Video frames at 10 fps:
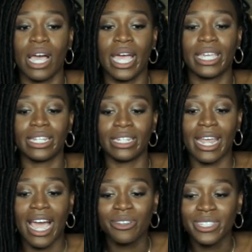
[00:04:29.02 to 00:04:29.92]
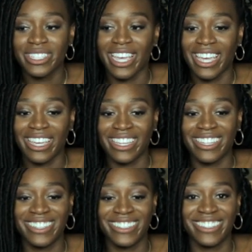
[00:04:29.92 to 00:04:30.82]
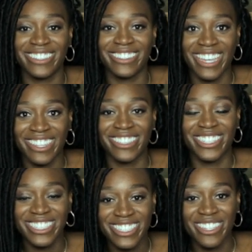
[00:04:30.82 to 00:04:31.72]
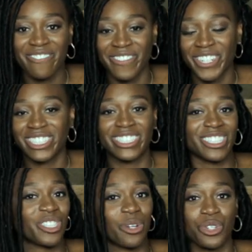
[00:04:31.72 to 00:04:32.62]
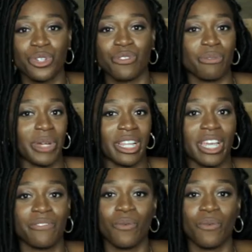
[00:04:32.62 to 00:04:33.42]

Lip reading: I can now say that this verse is so true for my life.